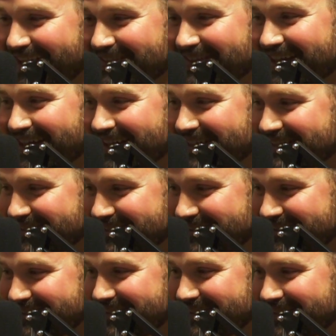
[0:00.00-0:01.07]
and then,
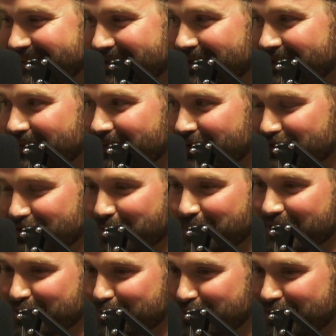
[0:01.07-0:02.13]
you know, there's going to
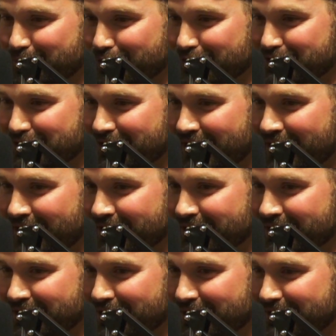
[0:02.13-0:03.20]
be this big bush
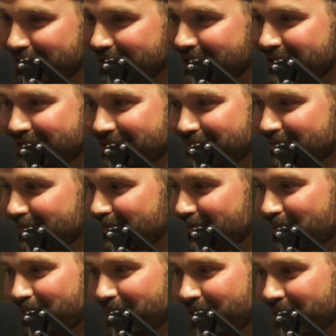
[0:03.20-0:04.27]
there. You know, and
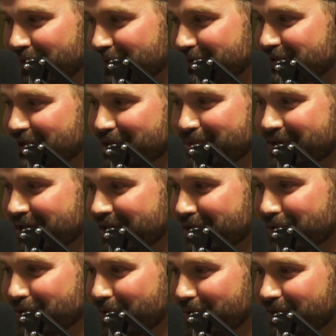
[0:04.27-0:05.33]
then there's going to be like
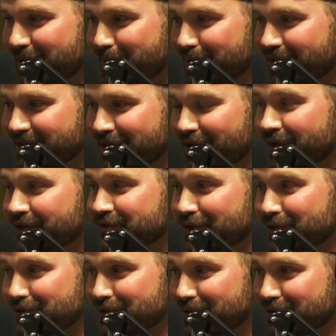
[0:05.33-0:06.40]
a little lip right there. It's
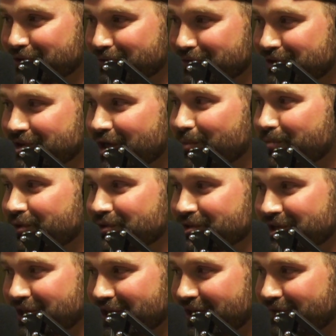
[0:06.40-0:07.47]
going to turn to a jump. They're
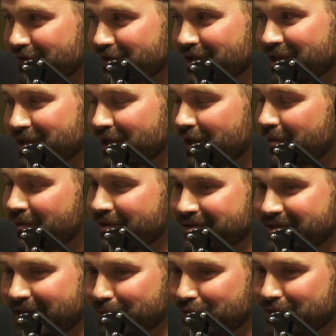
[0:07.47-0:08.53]
just going to have to dig it out. By
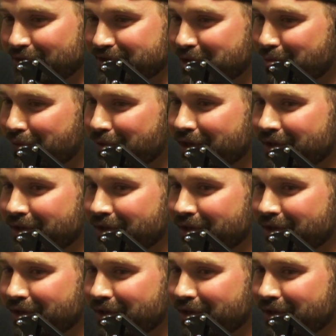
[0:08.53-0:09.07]
the time the trucks come